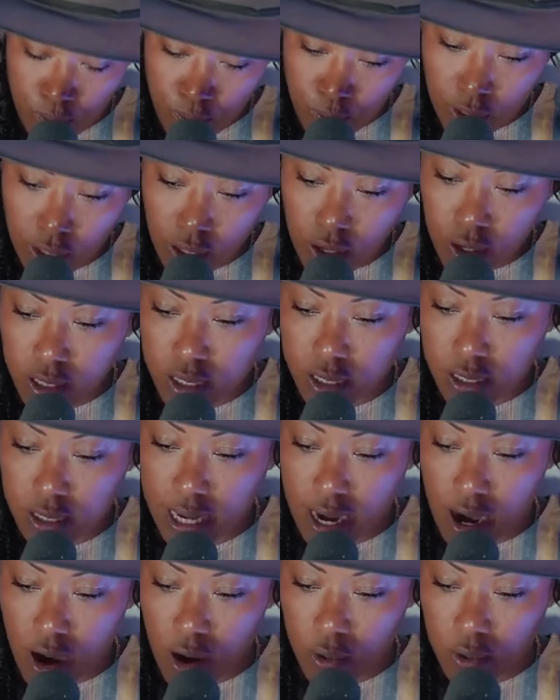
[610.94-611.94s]
looked
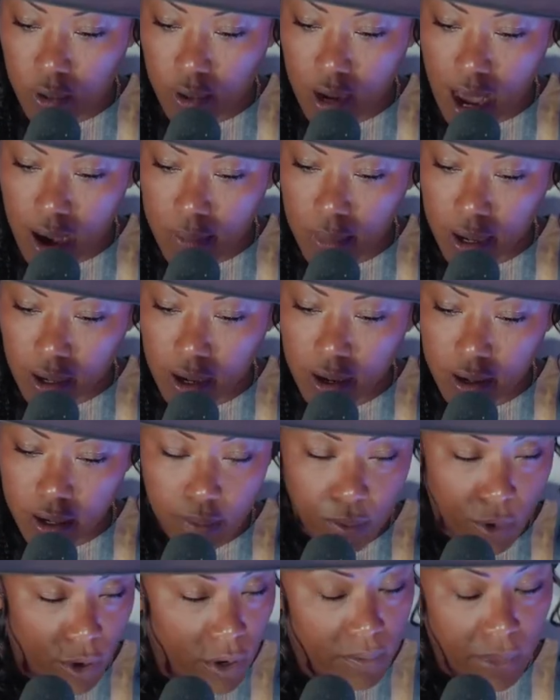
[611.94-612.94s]
down at my
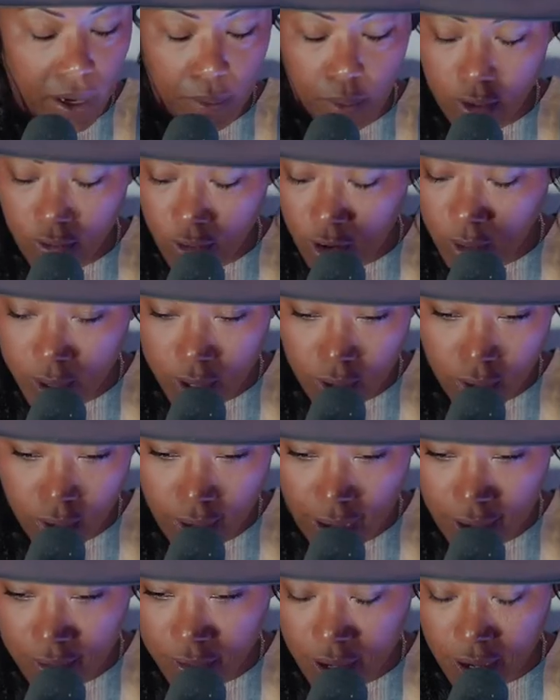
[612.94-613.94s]
cutting board, my proverbial
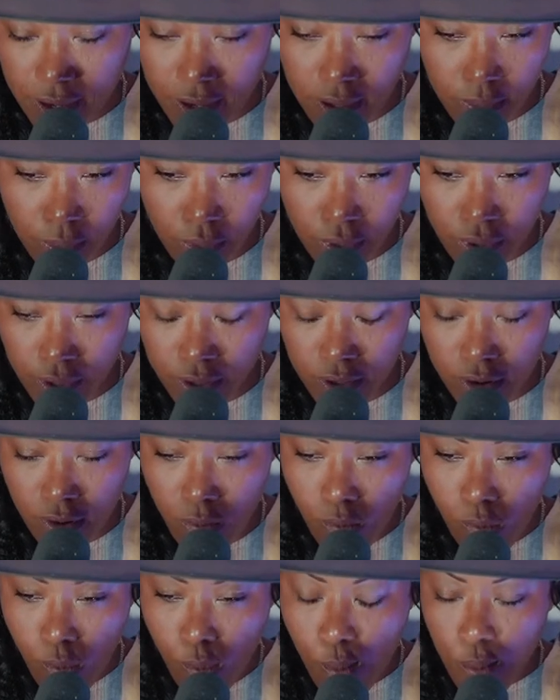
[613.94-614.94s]
life cutting board,
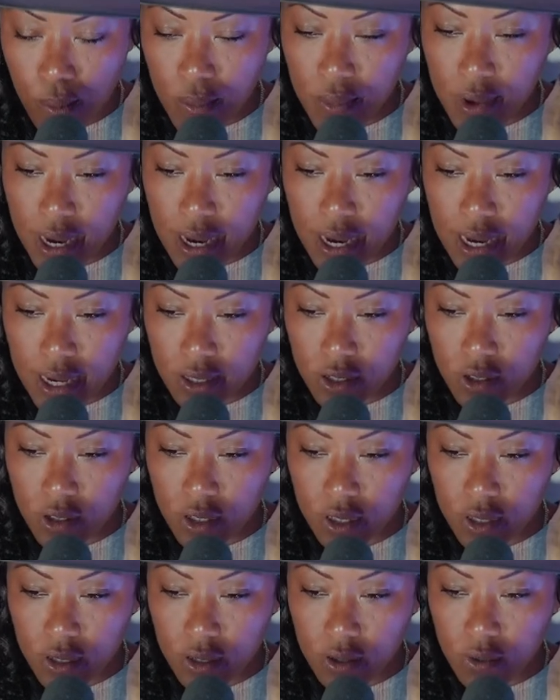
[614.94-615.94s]

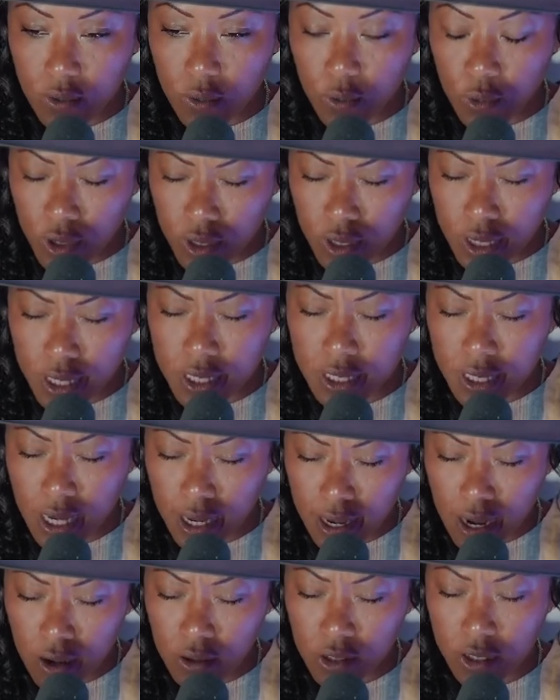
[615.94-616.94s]
and really
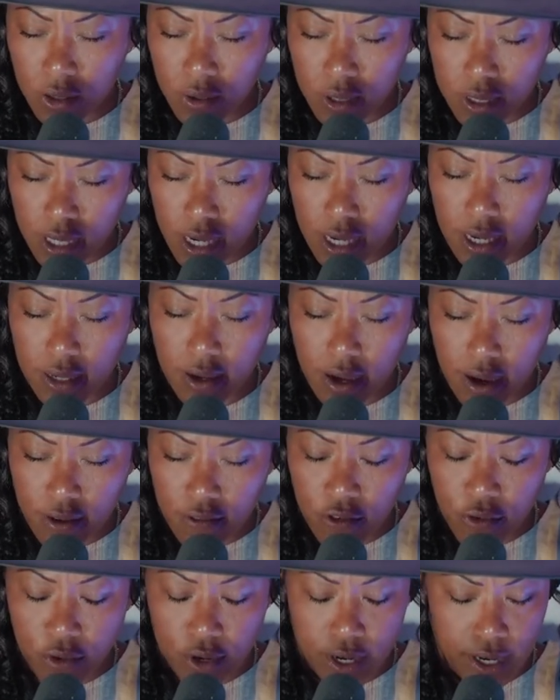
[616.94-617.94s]
set out to attain
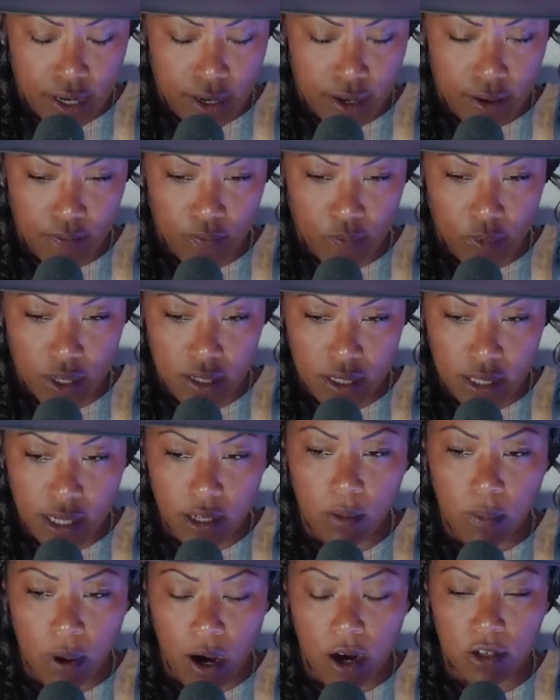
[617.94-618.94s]
every
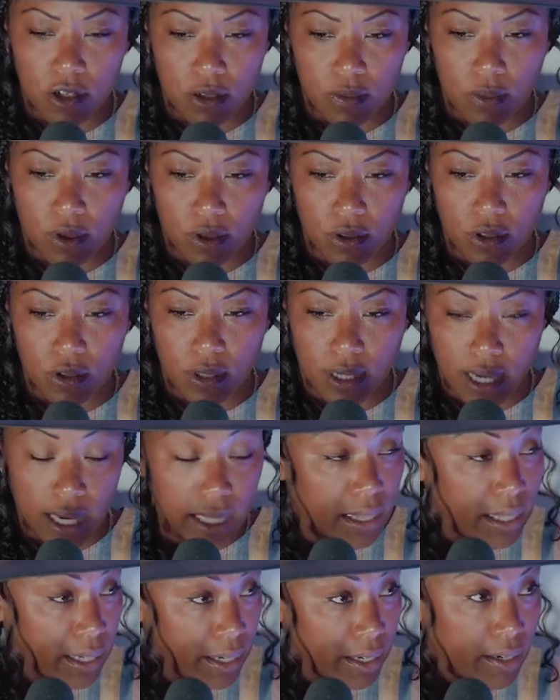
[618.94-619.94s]
skill possible to
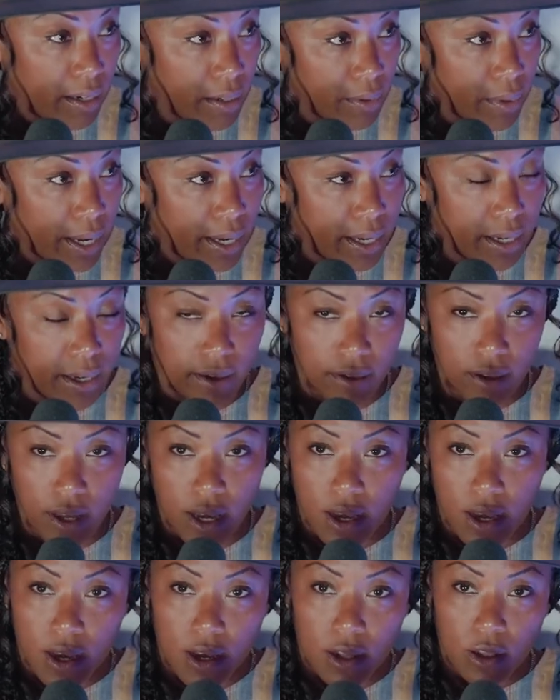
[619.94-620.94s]
get there, right?
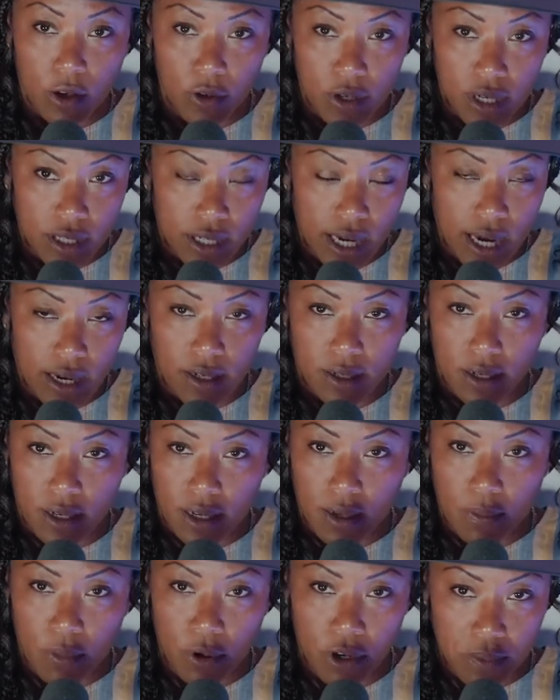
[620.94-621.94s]
Learning
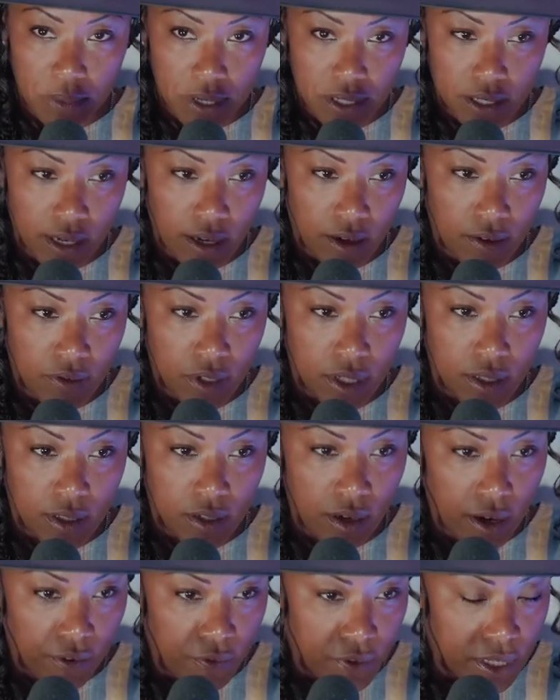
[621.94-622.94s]
technique, putting myself in the
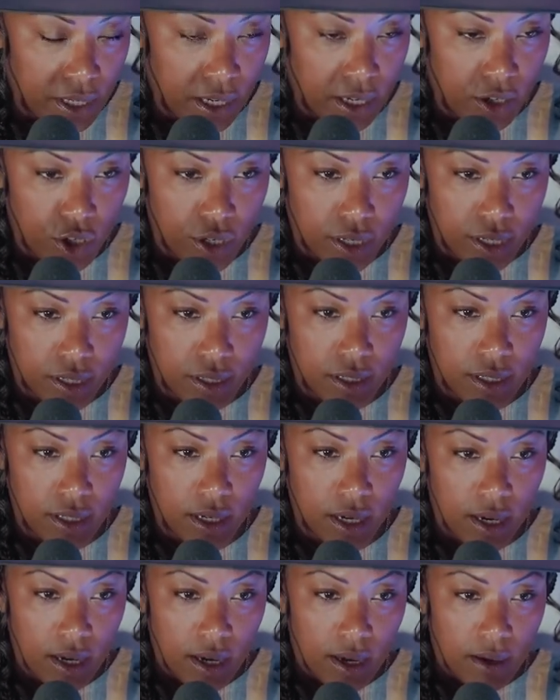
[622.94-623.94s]
toughest kitchens,
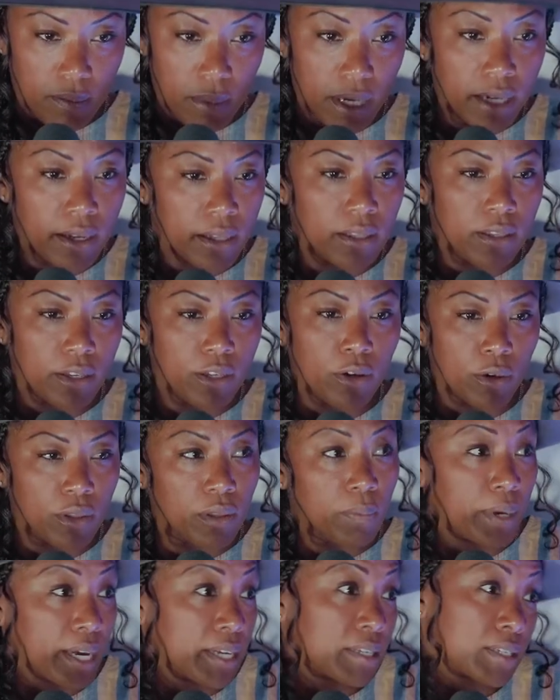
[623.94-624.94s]
meaning, you know,
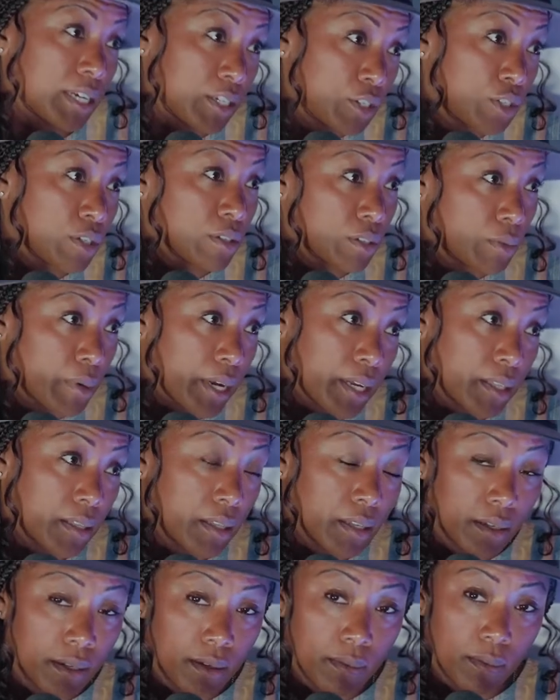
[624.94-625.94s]
the best kitchens, right?
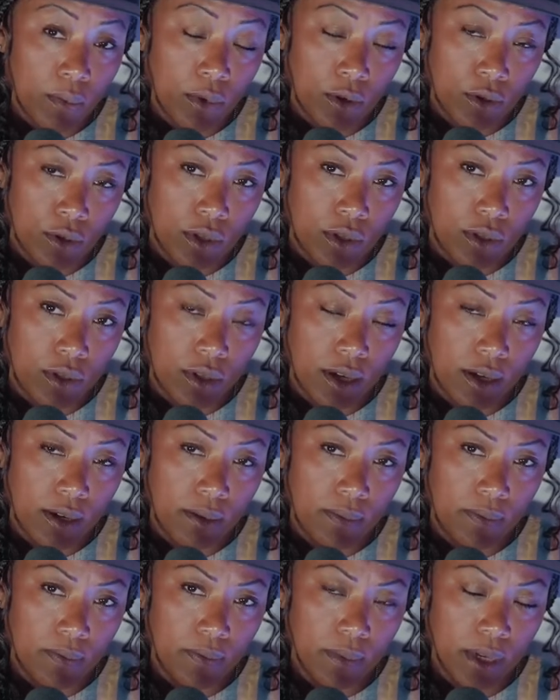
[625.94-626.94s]
The most um,